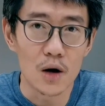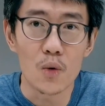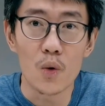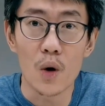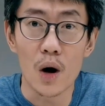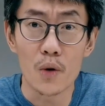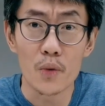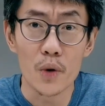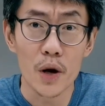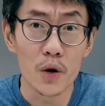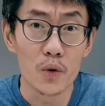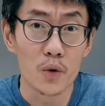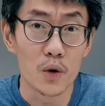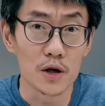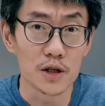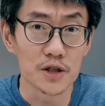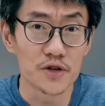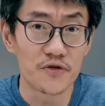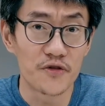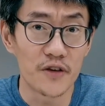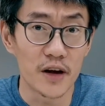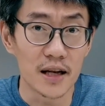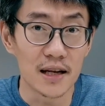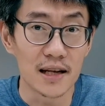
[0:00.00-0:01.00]
Huawei Watch
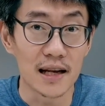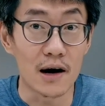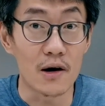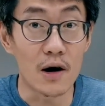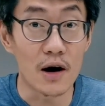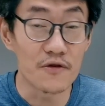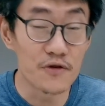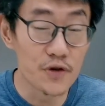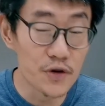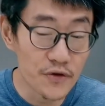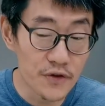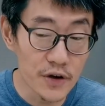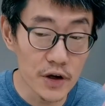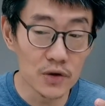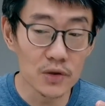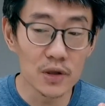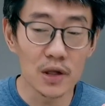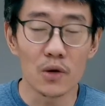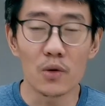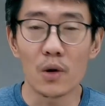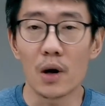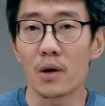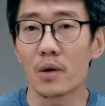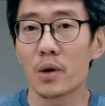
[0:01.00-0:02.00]
Fit. Now, I've reviewed
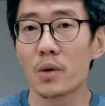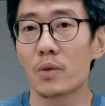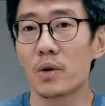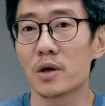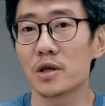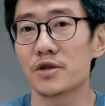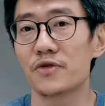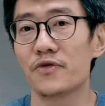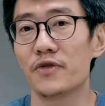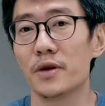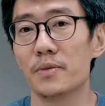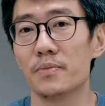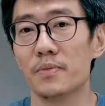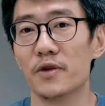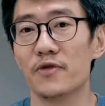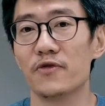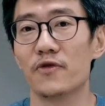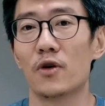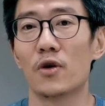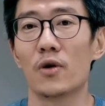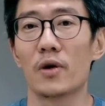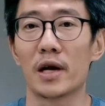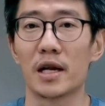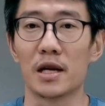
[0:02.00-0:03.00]
the Huawei Watch Fit
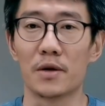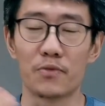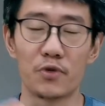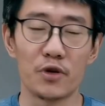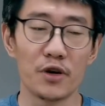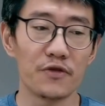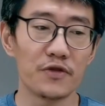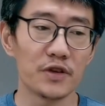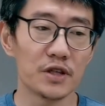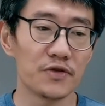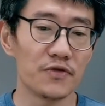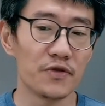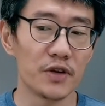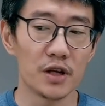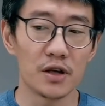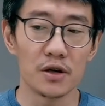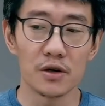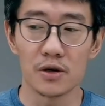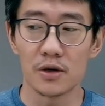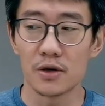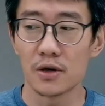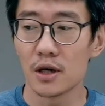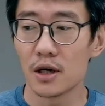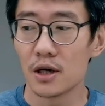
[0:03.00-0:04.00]
before in a previous
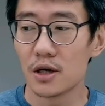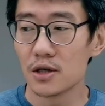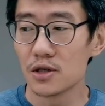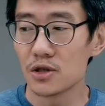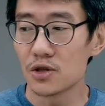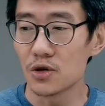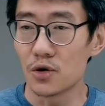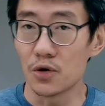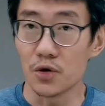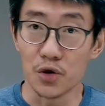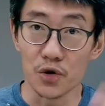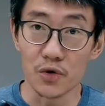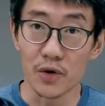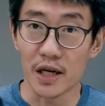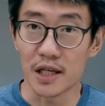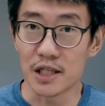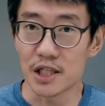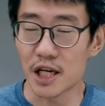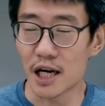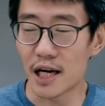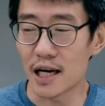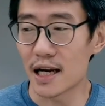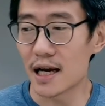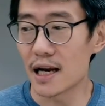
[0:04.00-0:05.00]
video, so you can
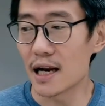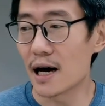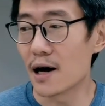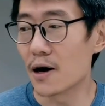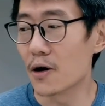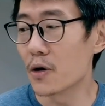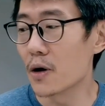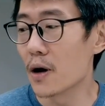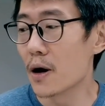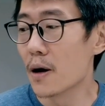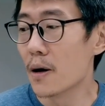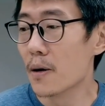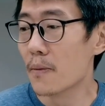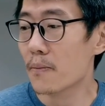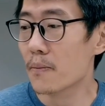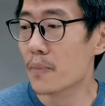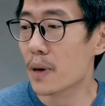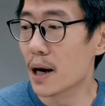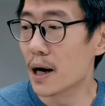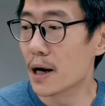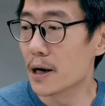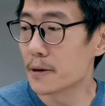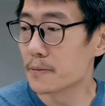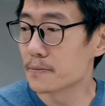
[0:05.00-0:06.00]
check that out.
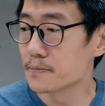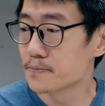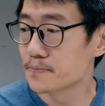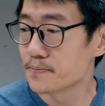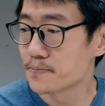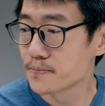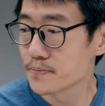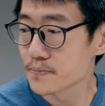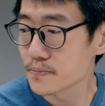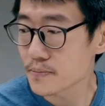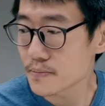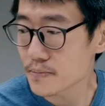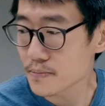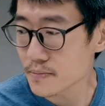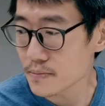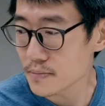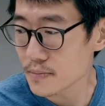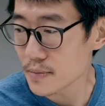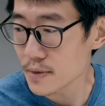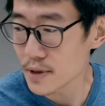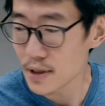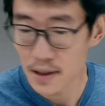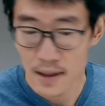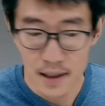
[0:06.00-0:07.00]
But
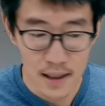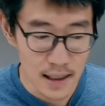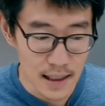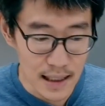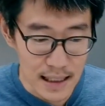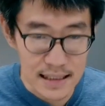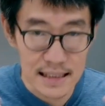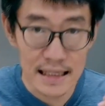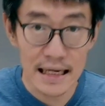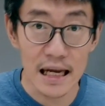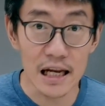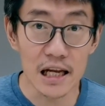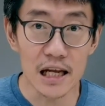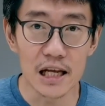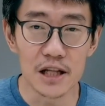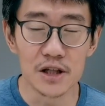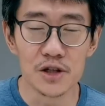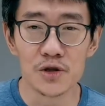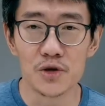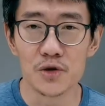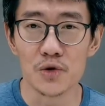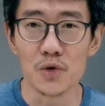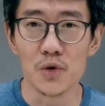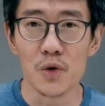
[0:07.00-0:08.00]
let's get
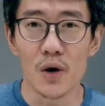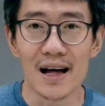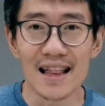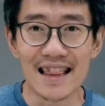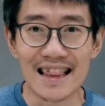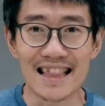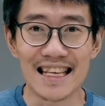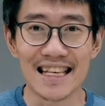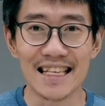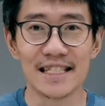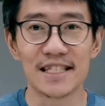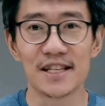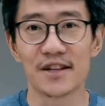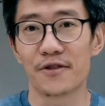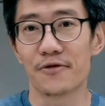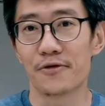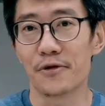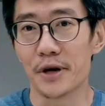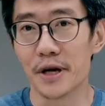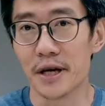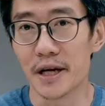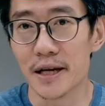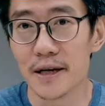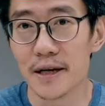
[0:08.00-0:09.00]
into these 3.